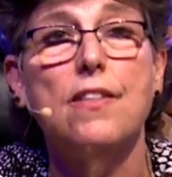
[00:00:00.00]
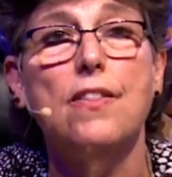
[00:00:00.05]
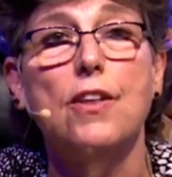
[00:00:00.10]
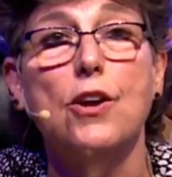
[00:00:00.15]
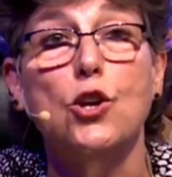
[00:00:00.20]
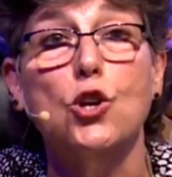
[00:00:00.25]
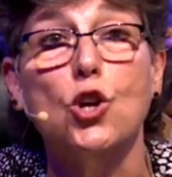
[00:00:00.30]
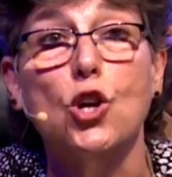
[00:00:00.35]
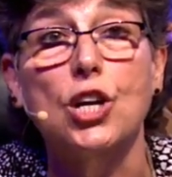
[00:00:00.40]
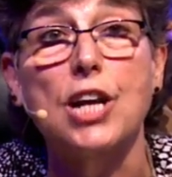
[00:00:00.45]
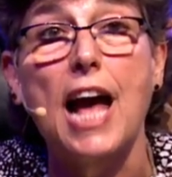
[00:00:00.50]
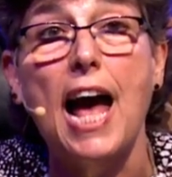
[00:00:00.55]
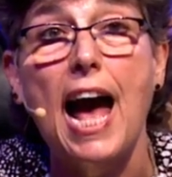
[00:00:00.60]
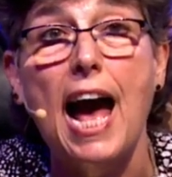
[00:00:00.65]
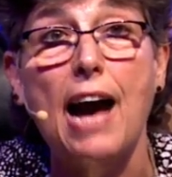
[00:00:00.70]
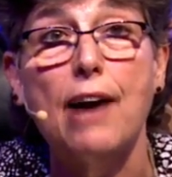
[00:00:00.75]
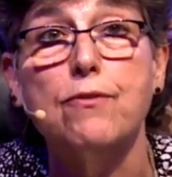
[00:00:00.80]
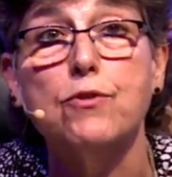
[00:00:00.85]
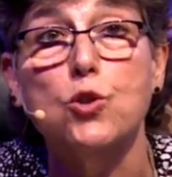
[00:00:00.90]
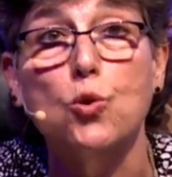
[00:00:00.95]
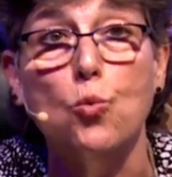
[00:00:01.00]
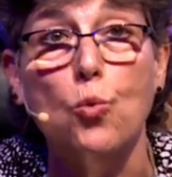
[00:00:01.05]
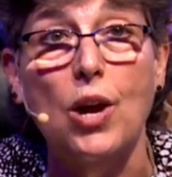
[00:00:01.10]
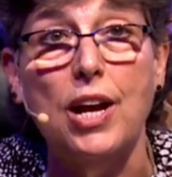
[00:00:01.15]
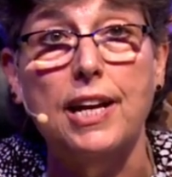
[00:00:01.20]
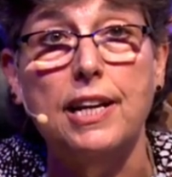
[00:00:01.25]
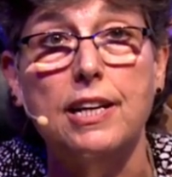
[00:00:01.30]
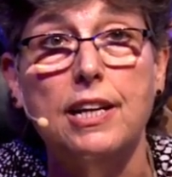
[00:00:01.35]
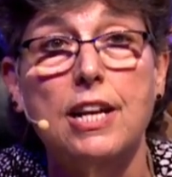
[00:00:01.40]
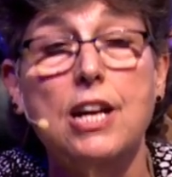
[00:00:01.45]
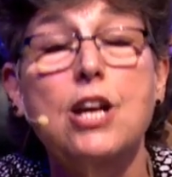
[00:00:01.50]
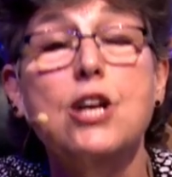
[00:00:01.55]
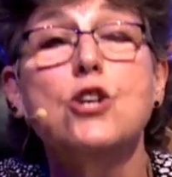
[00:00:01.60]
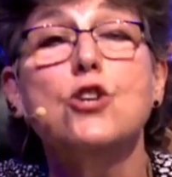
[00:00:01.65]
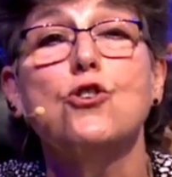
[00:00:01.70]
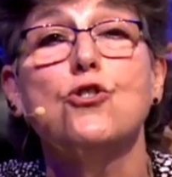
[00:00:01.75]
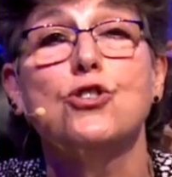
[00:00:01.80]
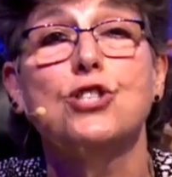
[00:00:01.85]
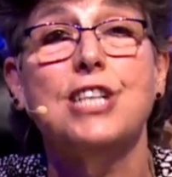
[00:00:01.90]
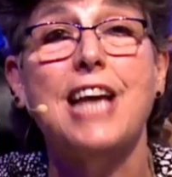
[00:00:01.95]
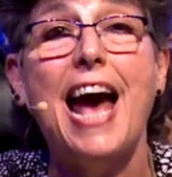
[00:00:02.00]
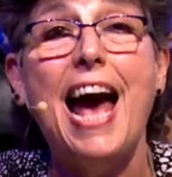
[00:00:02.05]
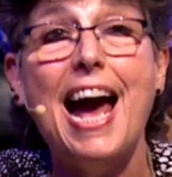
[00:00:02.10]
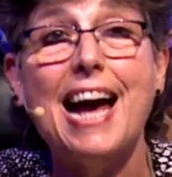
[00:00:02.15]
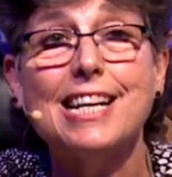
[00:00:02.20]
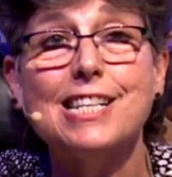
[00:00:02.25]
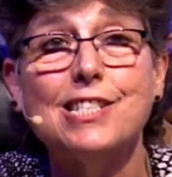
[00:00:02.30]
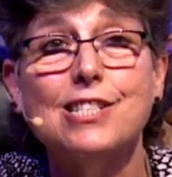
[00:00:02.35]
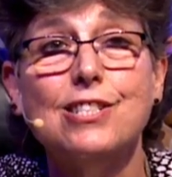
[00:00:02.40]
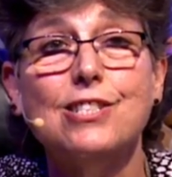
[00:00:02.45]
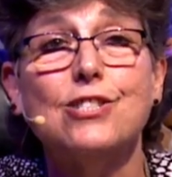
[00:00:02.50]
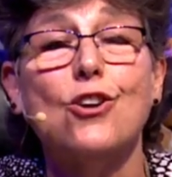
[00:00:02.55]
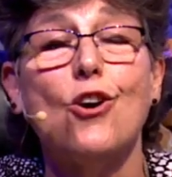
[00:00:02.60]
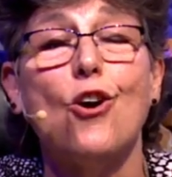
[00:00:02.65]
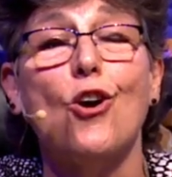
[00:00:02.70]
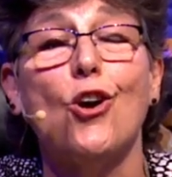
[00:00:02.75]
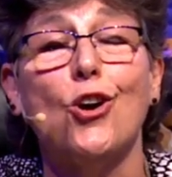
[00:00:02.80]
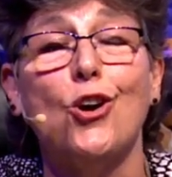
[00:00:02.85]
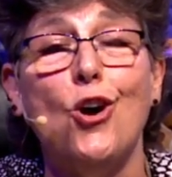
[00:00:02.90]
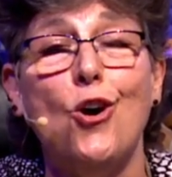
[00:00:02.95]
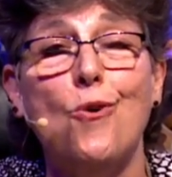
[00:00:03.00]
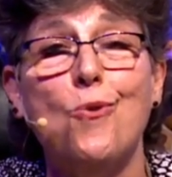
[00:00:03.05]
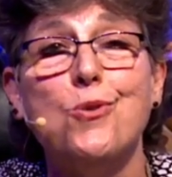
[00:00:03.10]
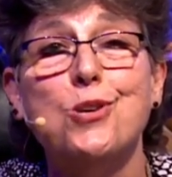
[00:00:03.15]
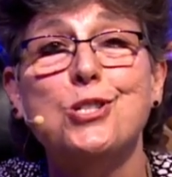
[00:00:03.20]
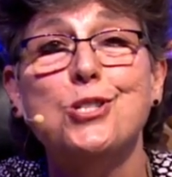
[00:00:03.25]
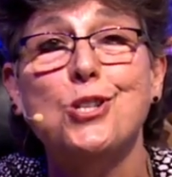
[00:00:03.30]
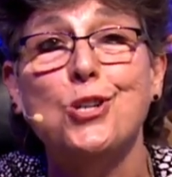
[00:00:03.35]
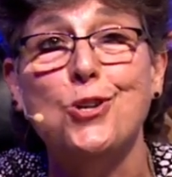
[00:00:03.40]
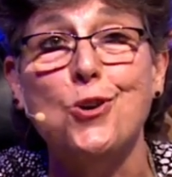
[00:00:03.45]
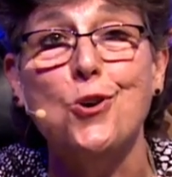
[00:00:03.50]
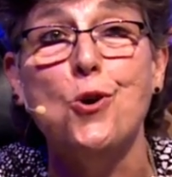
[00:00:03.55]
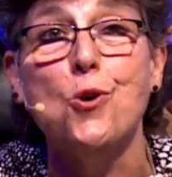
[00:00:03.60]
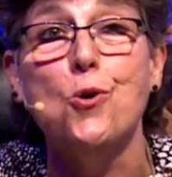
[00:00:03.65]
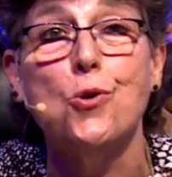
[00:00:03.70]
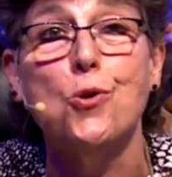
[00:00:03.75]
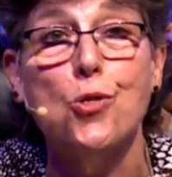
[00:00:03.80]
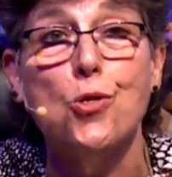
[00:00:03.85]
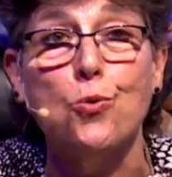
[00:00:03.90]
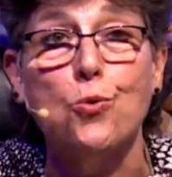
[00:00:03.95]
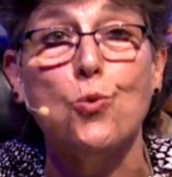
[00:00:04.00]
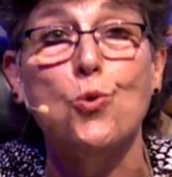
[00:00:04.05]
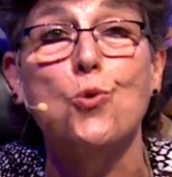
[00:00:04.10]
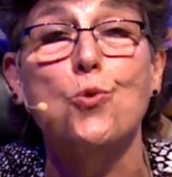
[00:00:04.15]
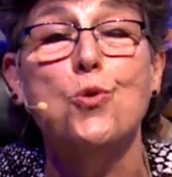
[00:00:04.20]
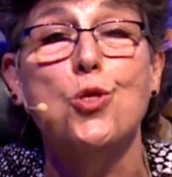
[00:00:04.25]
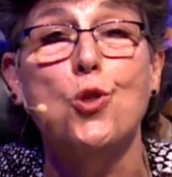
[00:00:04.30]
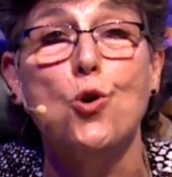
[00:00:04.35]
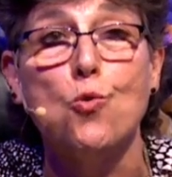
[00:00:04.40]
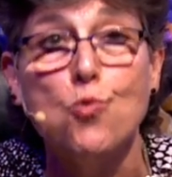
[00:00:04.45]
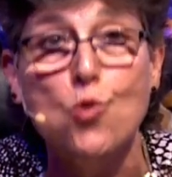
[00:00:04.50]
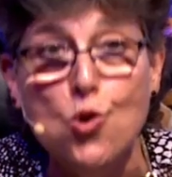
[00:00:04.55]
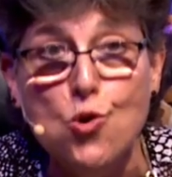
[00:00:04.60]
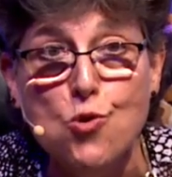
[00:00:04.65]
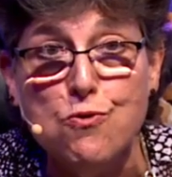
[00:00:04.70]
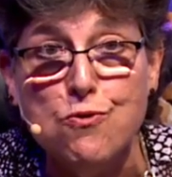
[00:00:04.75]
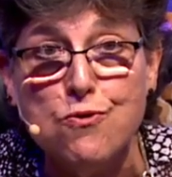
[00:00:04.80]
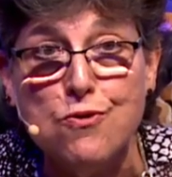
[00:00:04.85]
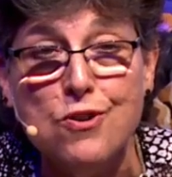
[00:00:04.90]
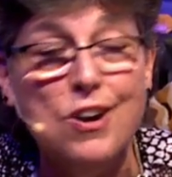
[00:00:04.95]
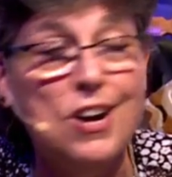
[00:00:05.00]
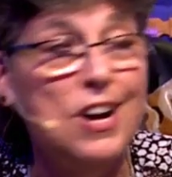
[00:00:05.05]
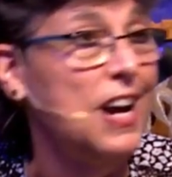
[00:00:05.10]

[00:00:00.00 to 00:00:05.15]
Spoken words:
You're going to have to wait. Your taxes are going to go through the roof.